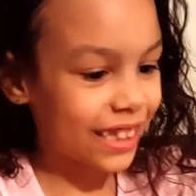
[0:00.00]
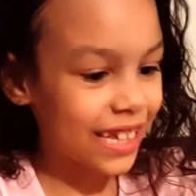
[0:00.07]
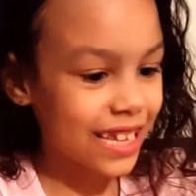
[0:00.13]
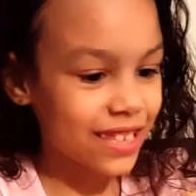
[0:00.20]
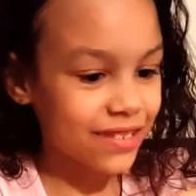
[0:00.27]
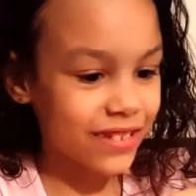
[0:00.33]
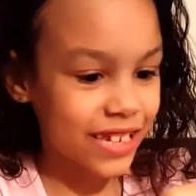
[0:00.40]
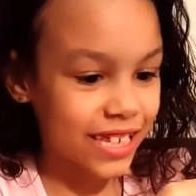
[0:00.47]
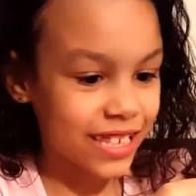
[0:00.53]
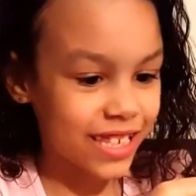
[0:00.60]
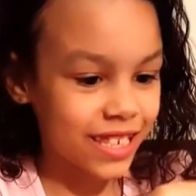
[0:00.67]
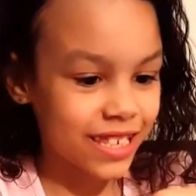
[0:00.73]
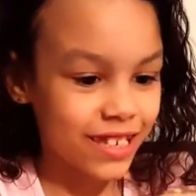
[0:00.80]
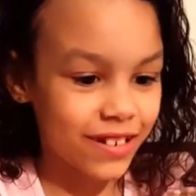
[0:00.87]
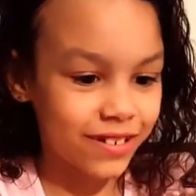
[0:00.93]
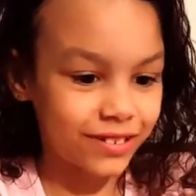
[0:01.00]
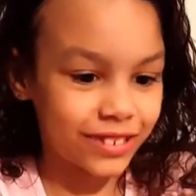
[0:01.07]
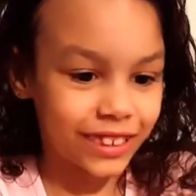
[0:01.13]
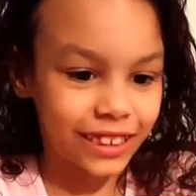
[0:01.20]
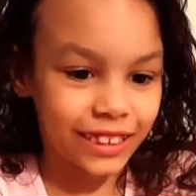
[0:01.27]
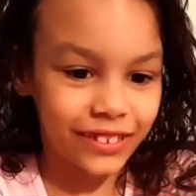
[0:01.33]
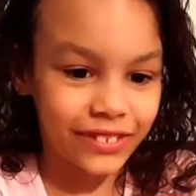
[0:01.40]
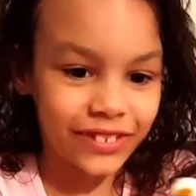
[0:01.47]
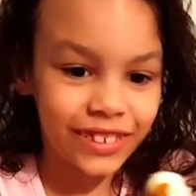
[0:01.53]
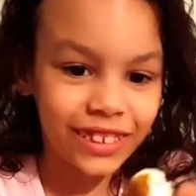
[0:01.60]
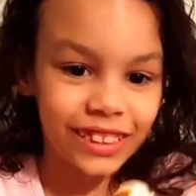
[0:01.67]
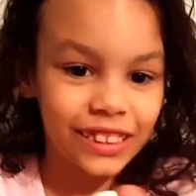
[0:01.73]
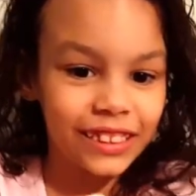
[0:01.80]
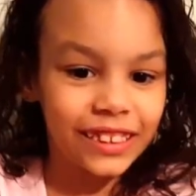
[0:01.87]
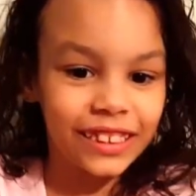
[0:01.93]
this one is so cute.
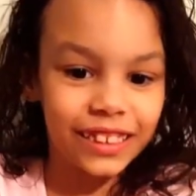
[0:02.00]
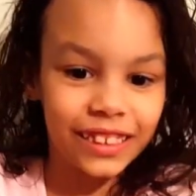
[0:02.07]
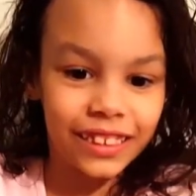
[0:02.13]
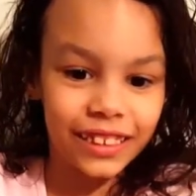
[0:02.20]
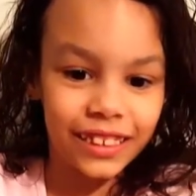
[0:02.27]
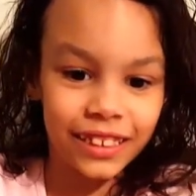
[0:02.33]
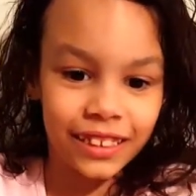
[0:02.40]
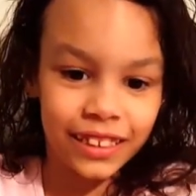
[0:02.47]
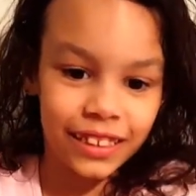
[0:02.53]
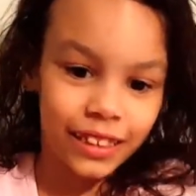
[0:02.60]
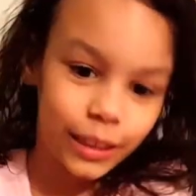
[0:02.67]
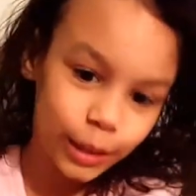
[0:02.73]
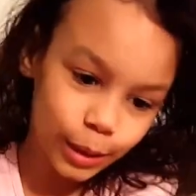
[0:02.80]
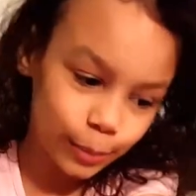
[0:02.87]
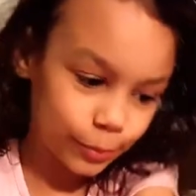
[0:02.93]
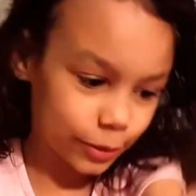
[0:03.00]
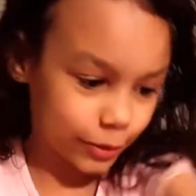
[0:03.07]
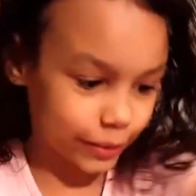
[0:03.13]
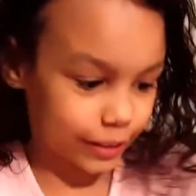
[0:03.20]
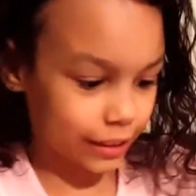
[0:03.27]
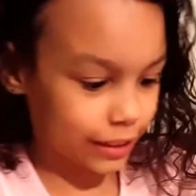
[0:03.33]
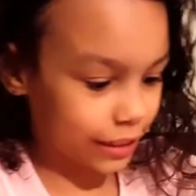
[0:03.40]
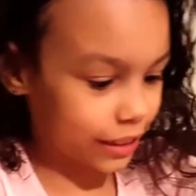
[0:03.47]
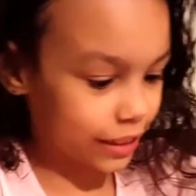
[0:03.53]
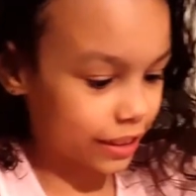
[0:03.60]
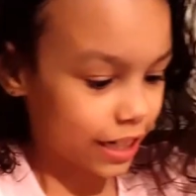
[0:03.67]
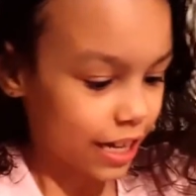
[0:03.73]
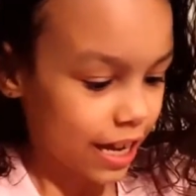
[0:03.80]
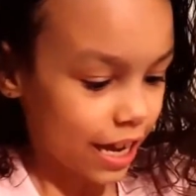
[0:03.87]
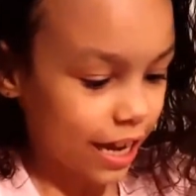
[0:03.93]
Look at him or her.
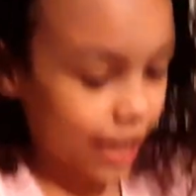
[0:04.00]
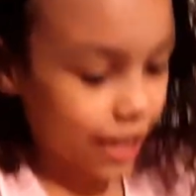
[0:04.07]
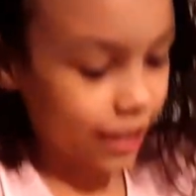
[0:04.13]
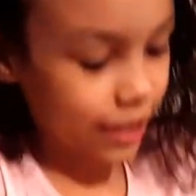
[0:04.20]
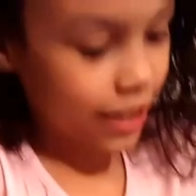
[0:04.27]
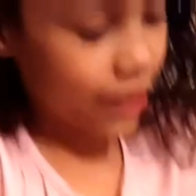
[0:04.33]
And